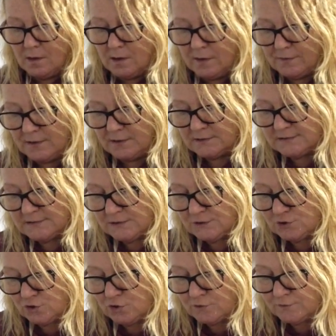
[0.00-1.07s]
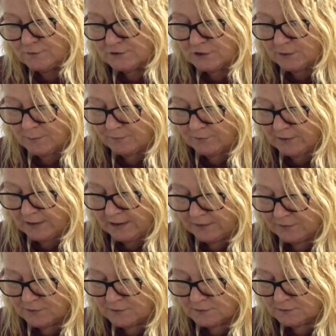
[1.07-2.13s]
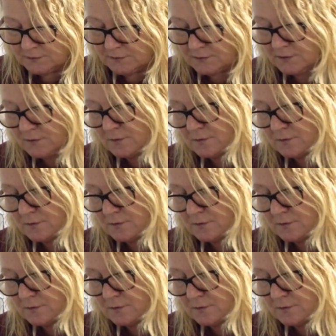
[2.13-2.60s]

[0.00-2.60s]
And then stitch over top of the gathers.